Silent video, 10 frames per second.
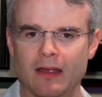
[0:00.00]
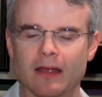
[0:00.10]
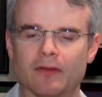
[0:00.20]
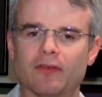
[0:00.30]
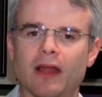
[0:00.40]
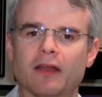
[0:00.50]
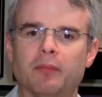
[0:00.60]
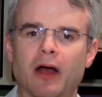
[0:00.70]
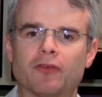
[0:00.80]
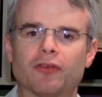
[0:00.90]
Instead
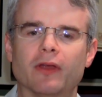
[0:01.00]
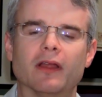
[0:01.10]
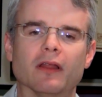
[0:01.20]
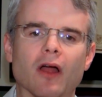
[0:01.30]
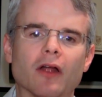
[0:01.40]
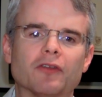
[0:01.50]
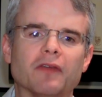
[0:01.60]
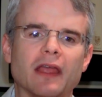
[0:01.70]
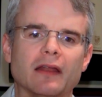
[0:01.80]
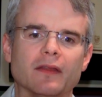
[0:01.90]
of puncturing a large
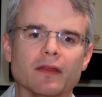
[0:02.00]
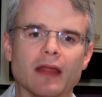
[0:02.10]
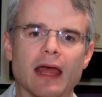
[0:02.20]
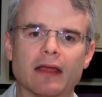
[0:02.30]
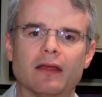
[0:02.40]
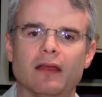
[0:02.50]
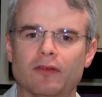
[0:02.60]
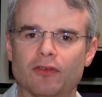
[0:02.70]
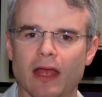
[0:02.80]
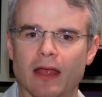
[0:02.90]
vein in the neck,
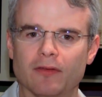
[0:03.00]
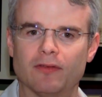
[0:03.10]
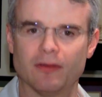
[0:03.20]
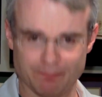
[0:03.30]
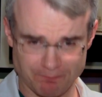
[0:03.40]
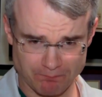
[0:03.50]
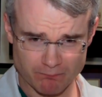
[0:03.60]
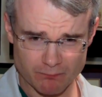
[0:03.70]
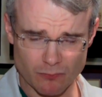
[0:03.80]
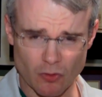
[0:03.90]
chest,
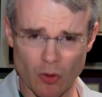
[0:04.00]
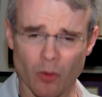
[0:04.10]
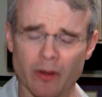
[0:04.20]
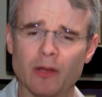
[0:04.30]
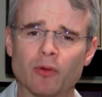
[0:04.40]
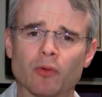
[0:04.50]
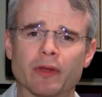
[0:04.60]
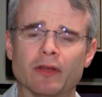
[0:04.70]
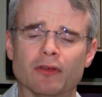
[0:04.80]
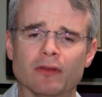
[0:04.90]
or inguinal
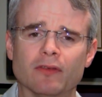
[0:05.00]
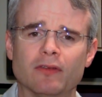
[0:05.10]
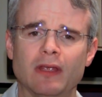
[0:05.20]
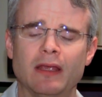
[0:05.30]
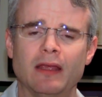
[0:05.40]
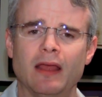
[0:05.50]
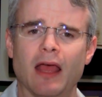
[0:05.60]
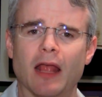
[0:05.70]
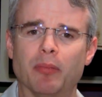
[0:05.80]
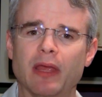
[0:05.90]
regions,
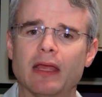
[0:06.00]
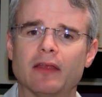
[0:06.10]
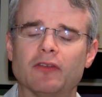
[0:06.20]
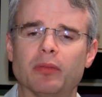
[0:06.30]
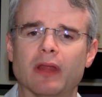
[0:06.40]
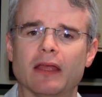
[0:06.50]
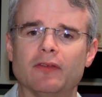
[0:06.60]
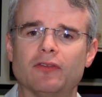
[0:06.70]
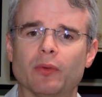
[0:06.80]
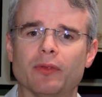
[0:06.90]
a PICC is
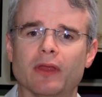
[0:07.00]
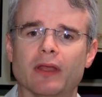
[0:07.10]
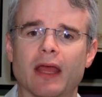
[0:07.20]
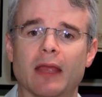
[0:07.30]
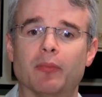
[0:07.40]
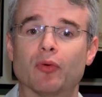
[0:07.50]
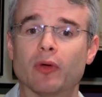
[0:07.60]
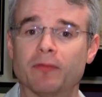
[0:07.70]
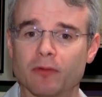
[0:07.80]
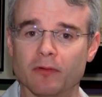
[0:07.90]
placed within a
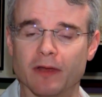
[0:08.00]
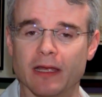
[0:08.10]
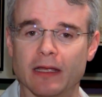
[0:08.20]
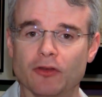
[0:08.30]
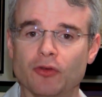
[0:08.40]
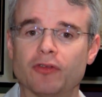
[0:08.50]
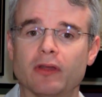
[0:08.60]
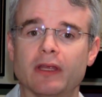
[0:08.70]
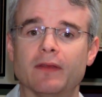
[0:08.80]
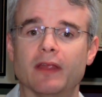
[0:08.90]
peripheral vein,
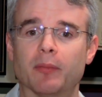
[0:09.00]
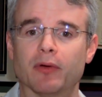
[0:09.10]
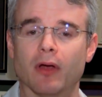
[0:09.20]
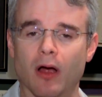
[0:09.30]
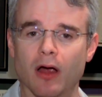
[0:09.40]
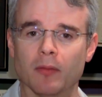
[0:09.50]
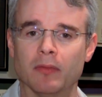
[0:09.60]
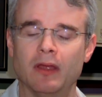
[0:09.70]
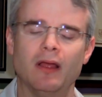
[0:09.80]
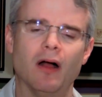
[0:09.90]
usually in the upper
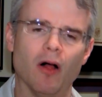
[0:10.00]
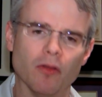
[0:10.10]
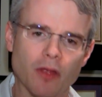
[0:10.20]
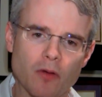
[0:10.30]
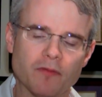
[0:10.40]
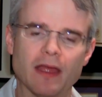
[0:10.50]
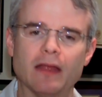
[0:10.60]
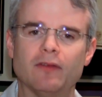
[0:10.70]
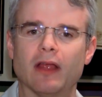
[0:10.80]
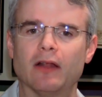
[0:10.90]
arm, although
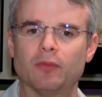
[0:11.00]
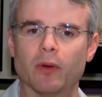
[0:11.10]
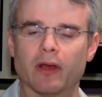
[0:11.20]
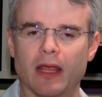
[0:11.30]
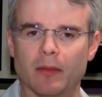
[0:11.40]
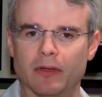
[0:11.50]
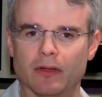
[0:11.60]
veins elsewhere can be